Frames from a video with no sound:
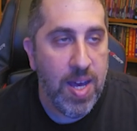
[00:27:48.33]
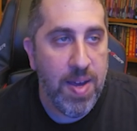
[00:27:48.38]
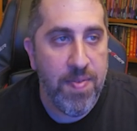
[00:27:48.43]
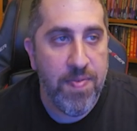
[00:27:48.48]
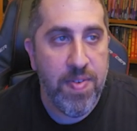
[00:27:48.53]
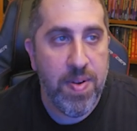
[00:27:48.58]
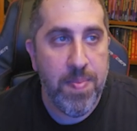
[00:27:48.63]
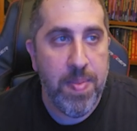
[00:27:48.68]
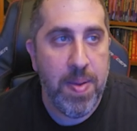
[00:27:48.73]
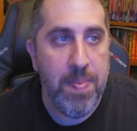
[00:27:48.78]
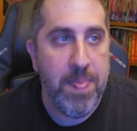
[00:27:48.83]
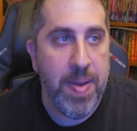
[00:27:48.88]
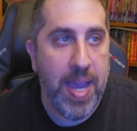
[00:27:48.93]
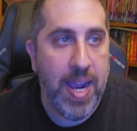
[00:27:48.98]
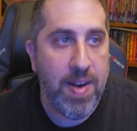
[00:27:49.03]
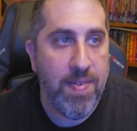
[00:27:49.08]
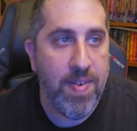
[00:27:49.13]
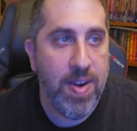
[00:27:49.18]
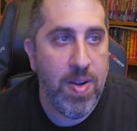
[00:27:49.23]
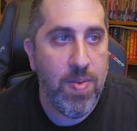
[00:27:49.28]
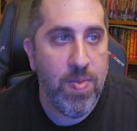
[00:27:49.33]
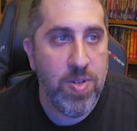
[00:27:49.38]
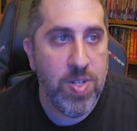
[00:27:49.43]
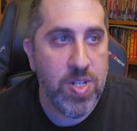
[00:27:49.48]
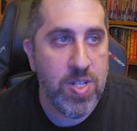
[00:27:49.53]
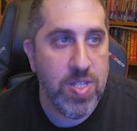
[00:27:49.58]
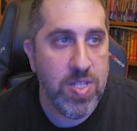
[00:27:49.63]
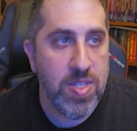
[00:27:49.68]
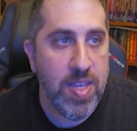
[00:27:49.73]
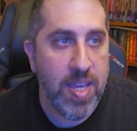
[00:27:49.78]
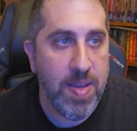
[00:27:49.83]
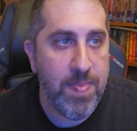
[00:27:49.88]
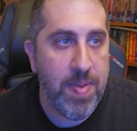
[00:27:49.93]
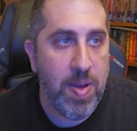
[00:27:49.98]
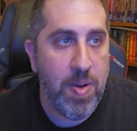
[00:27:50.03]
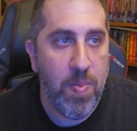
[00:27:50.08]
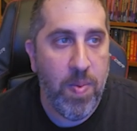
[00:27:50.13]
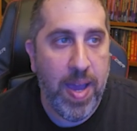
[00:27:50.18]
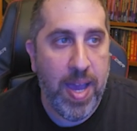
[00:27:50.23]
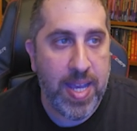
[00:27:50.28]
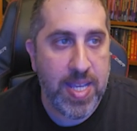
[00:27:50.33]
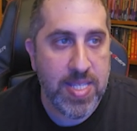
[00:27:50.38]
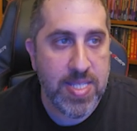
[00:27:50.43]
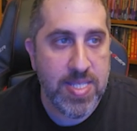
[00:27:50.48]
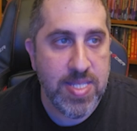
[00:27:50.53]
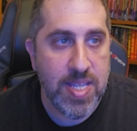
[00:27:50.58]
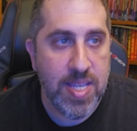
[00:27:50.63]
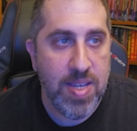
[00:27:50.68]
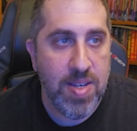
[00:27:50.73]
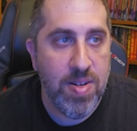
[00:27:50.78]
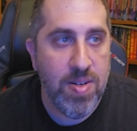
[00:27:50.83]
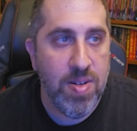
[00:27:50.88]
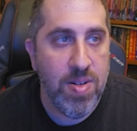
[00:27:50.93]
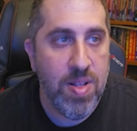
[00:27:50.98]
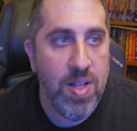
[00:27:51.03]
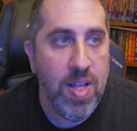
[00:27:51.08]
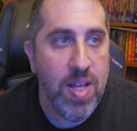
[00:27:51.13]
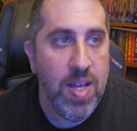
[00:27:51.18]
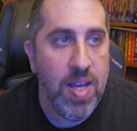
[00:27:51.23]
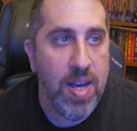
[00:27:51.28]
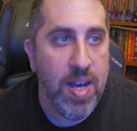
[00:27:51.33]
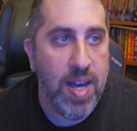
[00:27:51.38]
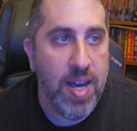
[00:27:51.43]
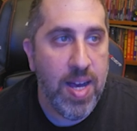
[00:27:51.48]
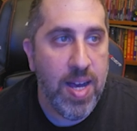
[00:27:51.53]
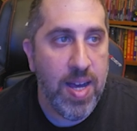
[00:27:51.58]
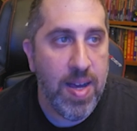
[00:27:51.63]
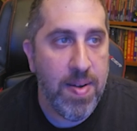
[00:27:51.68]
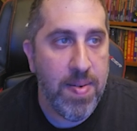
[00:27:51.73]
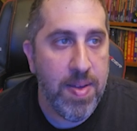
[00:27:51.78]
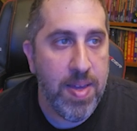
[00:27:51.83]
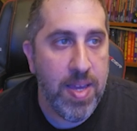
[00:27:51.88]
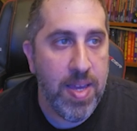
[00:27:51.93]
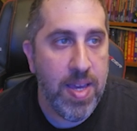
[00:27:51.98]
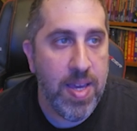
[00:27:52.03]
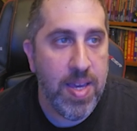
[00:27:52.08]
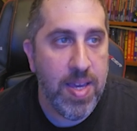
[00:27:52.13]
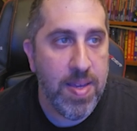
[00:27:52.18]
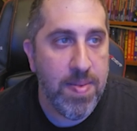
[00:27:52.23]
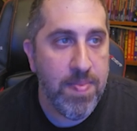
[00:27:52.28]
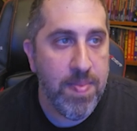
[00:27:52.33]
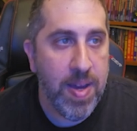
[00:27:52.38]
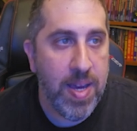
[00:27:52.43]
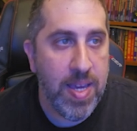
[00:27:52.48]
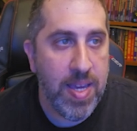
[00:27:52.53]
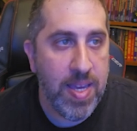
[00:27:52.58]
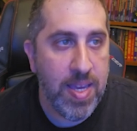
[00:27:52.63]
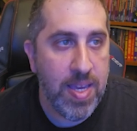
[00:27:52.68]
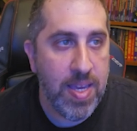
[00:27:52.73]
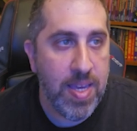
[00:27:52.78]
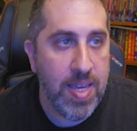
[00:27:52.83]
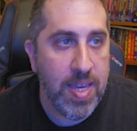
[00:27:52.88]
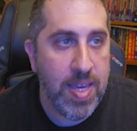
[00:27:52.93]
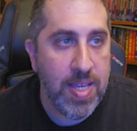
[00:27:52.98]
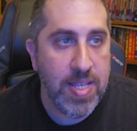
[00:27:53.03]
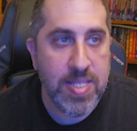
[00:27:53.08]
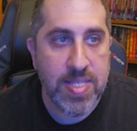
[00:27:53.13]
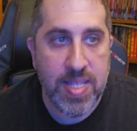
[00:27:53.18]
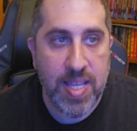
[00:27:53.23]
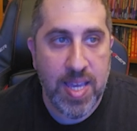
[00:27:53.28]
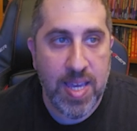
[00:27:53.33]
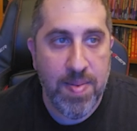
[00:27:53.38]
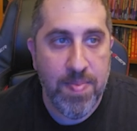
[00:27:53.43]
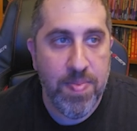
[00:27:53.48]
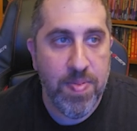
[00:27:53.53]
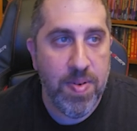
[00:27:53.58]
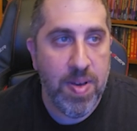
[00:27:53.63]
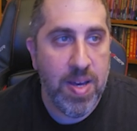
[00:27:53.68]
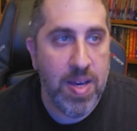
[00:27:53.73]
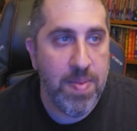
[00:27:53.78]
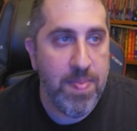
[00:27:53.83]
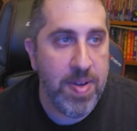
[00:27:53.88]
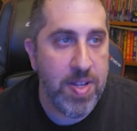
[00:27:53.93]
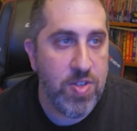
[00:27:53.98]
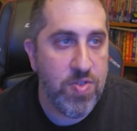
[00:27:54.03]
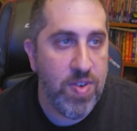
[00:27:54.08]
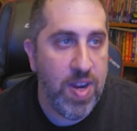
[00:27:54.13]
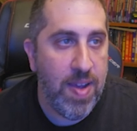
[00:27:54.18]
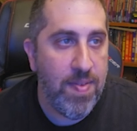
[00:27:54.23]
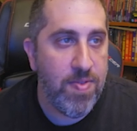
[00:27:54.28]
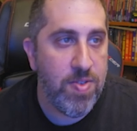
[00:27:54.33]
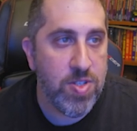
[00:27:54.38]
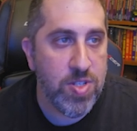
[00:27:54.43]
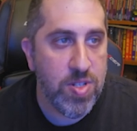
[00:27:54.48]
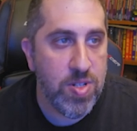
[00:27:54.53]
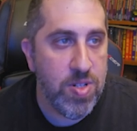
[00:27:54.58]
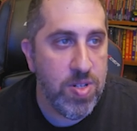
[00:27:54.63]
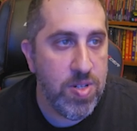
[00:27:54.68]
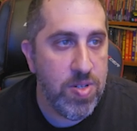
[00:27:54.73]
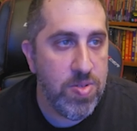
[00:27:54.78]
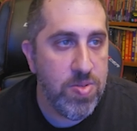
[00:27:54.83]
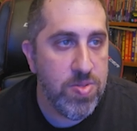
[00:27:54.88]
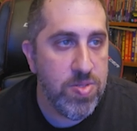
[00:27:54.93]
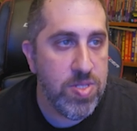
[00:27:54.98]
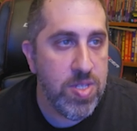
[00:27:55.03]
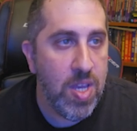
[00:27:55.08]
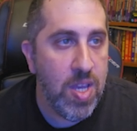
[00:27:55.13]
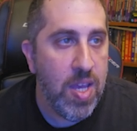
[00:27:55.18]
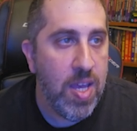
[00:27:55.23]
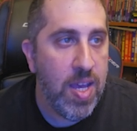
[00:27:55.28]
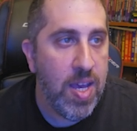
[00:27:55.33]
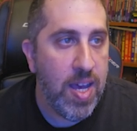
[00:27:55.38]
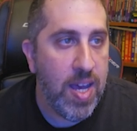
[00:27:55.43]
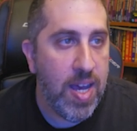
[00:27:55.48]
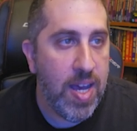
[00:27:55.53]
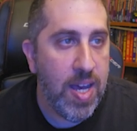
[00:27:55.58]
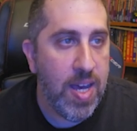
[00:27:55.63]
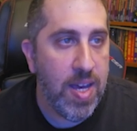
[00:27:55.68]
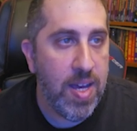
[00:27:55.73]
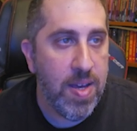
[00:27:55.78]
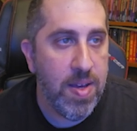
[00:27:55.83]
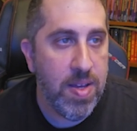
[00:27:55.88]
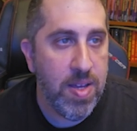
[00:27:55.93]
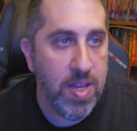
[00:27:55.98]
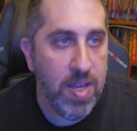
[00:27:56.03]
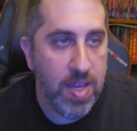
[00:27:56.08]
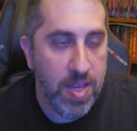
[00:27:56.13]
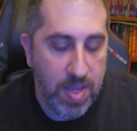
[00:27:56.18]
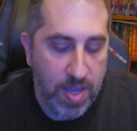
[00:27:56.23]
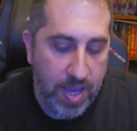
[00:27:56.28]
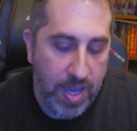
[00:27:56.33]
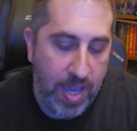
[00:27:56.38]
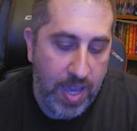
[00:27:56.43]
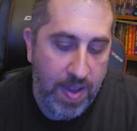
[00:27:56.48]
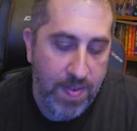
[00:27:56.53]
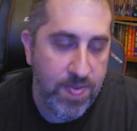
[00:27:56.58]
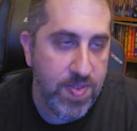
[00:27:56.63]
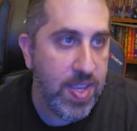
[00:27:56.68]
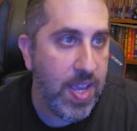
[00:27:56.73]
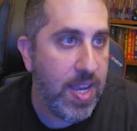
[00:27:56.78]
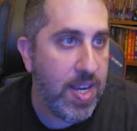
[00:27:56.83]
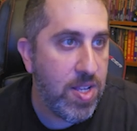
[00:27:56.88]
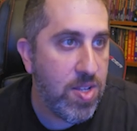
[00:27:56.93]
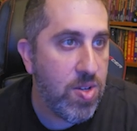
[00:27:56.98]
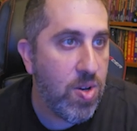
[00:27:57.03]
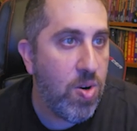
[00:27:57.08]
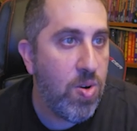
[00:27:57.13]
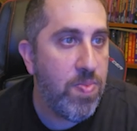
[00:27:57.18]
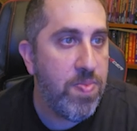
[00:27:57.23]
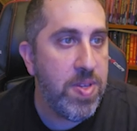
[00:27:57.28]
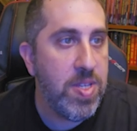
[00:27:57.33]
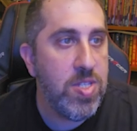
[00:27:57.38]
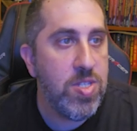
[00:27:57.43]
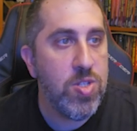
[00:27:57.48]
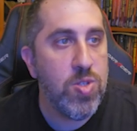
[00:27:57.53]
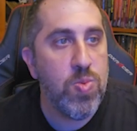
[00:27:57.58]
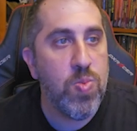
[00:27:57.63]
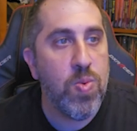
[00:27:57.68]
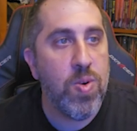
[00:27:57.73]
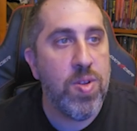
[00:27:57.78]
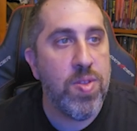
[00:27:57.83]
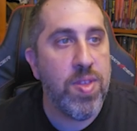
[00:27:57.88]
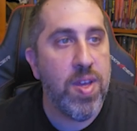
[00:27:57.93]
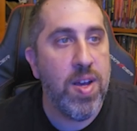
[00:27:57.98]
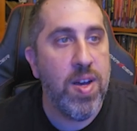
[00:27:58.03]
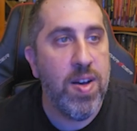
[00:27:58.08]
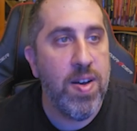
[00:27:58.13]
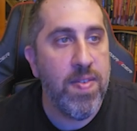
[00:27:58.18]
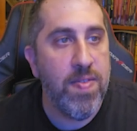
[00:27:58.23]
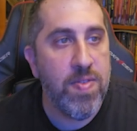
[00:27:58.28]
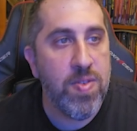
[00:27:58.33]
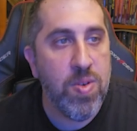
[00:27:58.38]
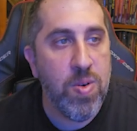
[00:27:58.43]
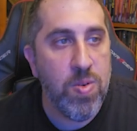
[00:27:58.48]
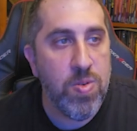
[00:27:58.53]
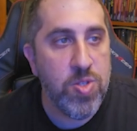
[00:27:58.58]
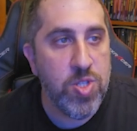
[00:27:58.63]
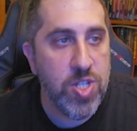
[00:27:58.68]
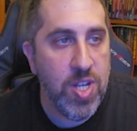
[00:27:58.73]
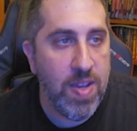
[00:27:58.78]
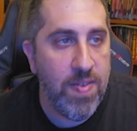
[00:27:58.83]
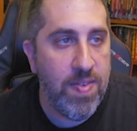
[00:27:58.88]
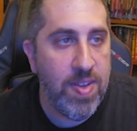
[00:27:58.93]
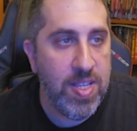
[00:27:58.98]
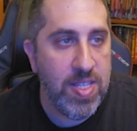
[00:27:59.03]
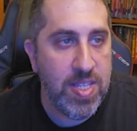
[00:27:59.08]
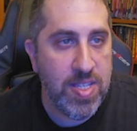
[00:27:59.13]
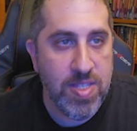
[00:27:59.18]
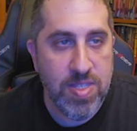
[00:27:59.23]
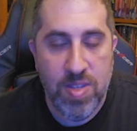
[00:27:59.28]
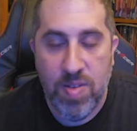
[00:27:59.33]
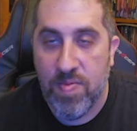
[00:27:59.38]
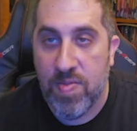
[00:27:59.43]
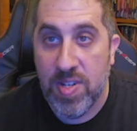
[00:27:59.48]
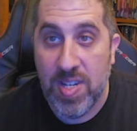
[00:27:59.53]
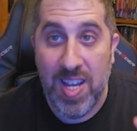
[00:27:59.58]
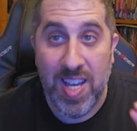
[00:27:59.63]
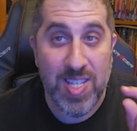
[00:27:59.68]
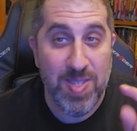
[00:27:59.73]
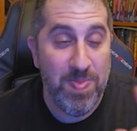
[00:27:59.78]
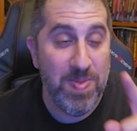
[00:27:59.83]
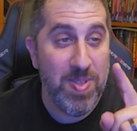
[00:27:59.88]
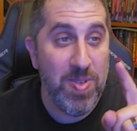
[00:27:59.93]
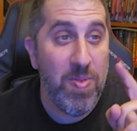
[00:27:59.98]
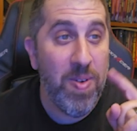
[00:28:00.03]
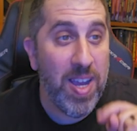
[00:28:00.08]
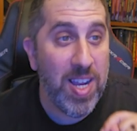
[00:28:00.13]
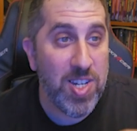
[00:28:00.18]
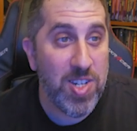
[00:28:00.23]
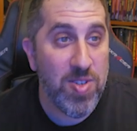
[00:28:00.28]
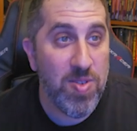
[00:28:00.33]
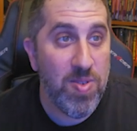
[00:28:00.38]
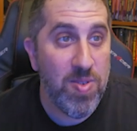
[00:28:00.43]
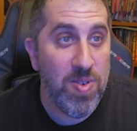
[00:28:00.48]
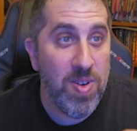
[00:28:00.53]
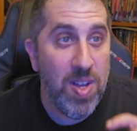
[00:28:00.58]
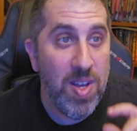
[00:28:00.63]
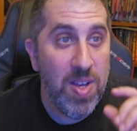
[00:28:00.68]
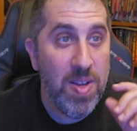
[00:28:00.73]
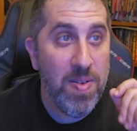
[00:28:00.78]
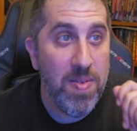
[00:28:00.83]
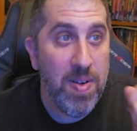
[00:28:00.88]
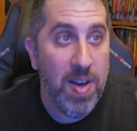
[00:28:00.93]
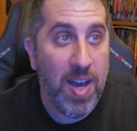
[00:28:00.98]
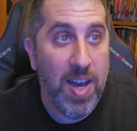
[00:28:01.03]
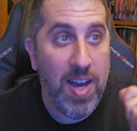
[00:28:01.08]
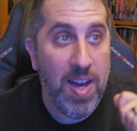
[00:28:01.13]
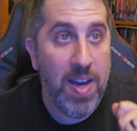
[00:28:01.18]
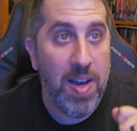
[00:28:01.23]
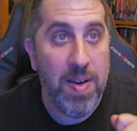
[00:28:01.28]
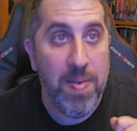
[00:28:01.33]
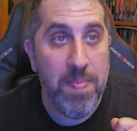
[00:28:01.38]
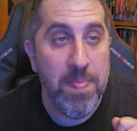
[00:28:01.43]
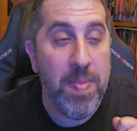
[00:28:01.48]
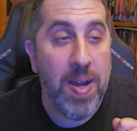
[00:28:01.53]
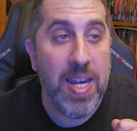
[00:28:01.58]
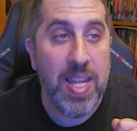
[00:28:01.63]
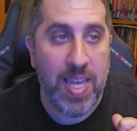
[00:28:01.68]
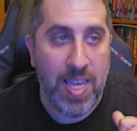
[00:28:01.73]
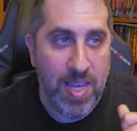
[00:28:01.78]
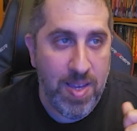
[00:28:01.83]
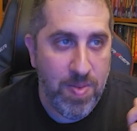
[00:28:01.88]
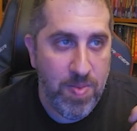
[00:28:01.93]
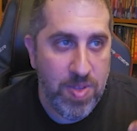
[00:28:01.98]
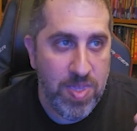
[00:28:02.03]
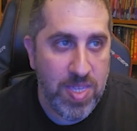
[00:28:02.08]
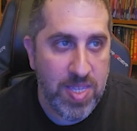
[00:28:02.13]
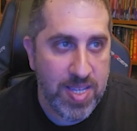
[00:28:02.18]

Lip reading: from my background, which is like my wax seal, my ink stamp, my traveler's clothes. I have 10 gold pieces worth of gold shavings and silver dust, but no actual money with this